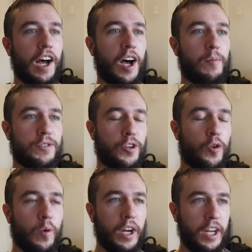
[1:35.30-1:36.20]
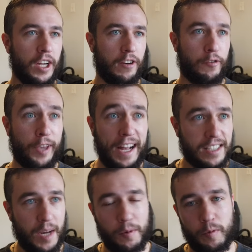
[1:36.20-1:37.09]
So, for
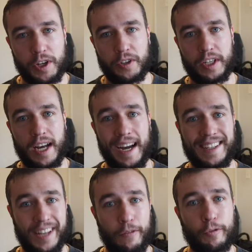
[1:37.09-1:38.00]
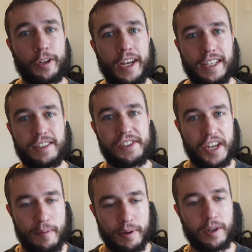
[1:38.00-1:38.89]
that type of wheeling, I definitely like the
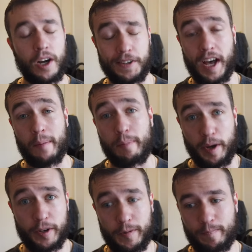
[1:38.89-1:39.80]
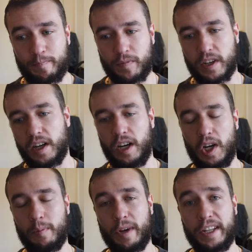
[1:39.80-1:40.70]
Jeep a lot better.
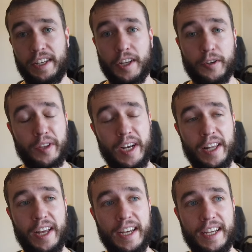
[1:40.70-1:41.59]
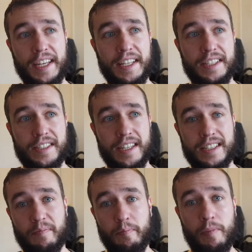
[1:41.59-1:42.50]
And the other thing I like is
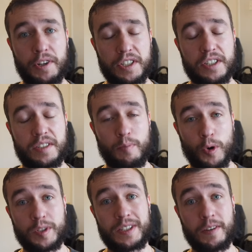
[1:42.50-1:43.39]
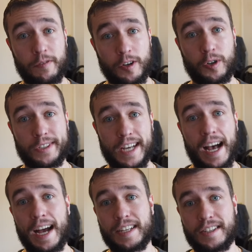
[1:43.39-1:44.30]
it's much more difficult to
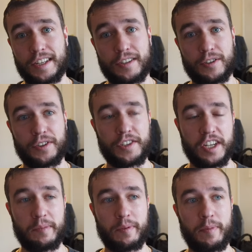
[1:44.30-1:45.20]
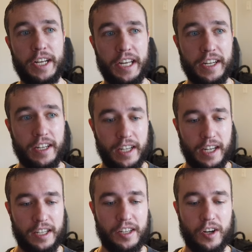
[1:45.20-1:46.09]
high center the Jeep, meaning,
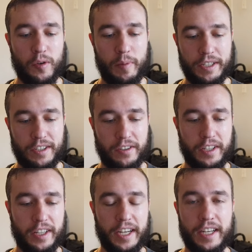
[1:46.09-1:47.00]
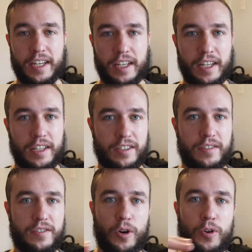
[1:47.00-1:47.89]
you know, basically, like,
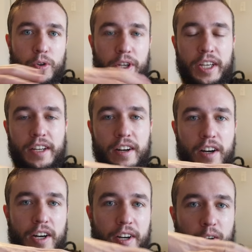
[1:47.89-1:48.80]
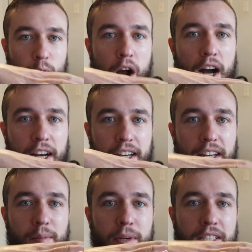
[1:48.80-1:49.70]
turtle it on a rock
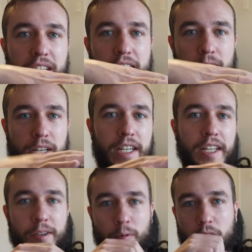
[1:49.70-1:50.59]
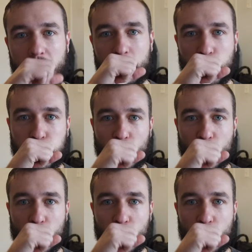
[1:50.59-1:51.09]
and be teetering either way.